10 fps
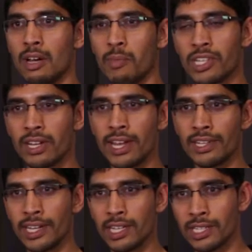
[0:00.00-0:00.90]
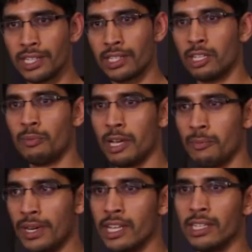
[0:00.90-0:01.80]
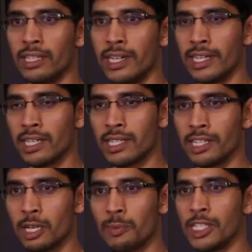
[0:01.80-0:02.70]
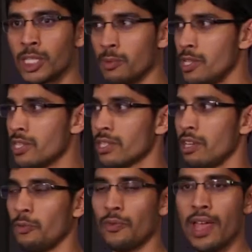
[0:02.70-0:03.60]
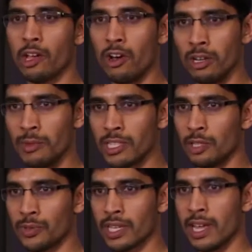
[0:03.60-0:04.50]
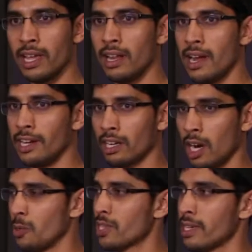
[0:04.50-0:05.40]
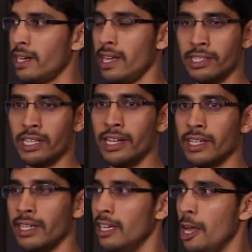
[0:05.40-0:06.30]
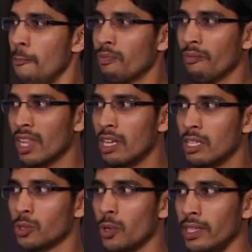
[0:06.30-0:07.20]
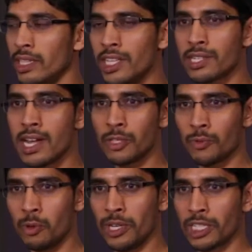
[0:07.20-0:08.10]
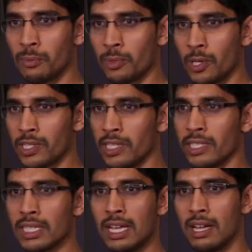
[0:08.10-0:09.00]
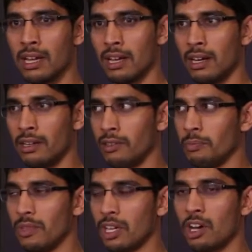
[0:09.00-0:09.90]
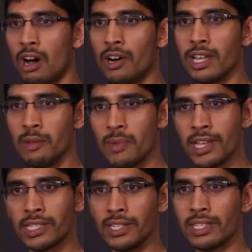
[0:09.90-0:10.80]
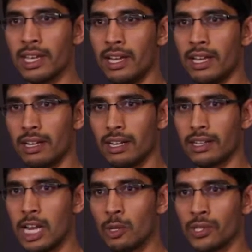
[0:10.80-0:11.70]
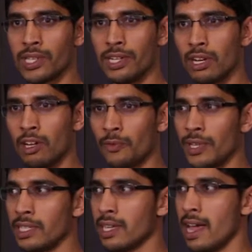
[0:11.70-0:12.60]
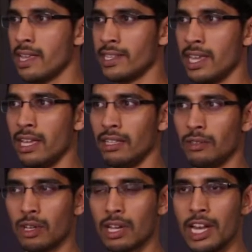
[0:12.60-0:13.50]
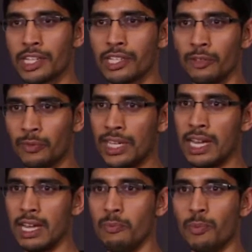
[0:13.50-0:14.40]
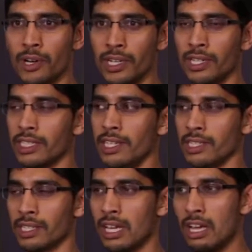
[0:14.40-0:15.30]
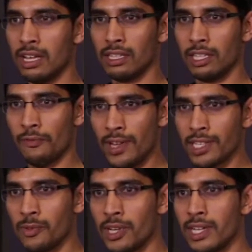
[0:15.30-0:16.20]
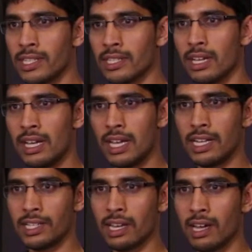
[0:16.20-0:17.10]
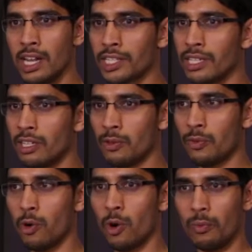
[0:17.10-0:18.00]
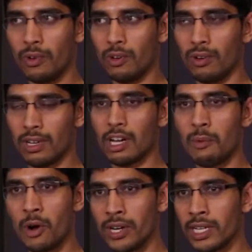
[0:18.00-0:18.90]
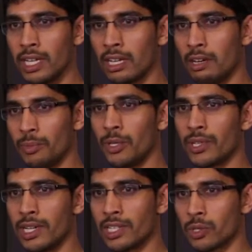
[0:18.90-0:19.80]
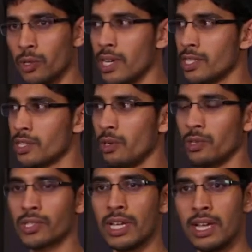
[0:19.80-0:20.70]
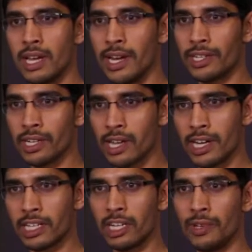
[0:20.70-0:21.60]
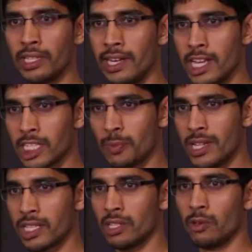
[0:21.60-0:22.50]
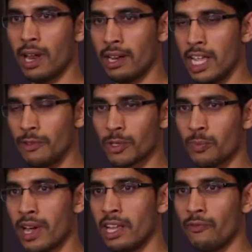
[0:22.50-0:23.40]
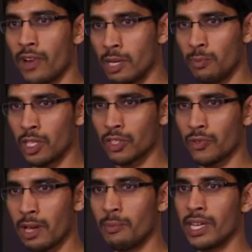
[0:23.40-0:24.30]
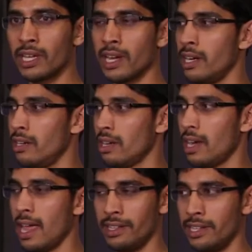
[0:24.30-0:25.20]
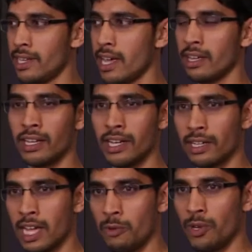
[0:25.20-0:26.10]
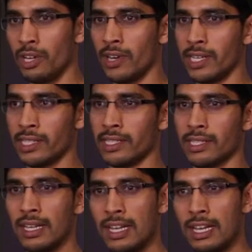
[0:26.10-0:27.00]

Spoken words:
much like data center by bringing the data center principles of economies of scale and cloud-side agility. So in this transformation process, CORD imagines a telco central office as a collection of three important things. The first one is it's a collection of commodity compute and storage nodes interconnected with inexpensive leaf-spine, white box fabric and disaggregated I/O devices.